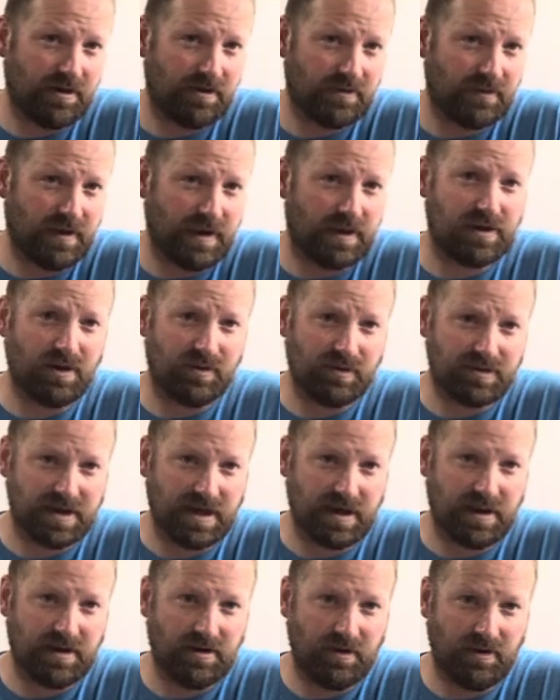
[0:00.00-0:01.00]
like double
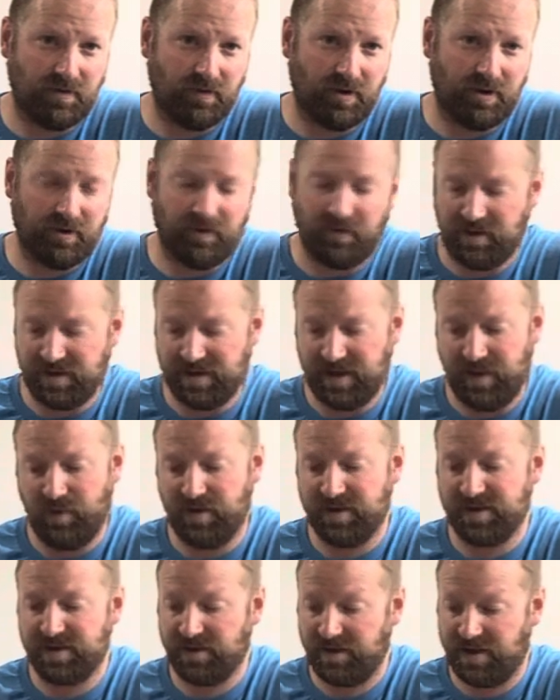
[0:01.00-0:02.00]
check on what her first name
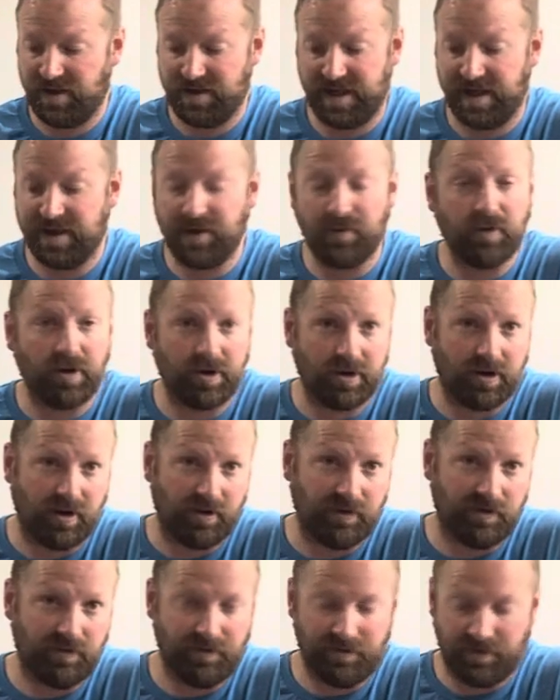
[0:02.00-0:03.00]
was, because I didn't want to call
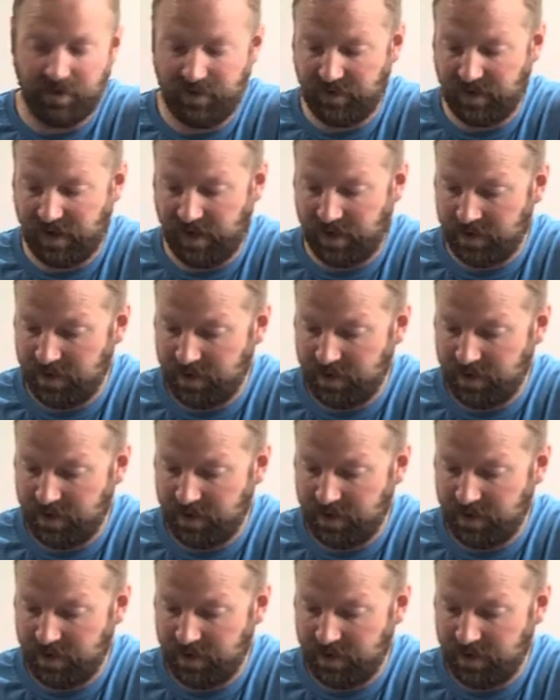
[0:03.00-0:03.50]
her the wrong thing.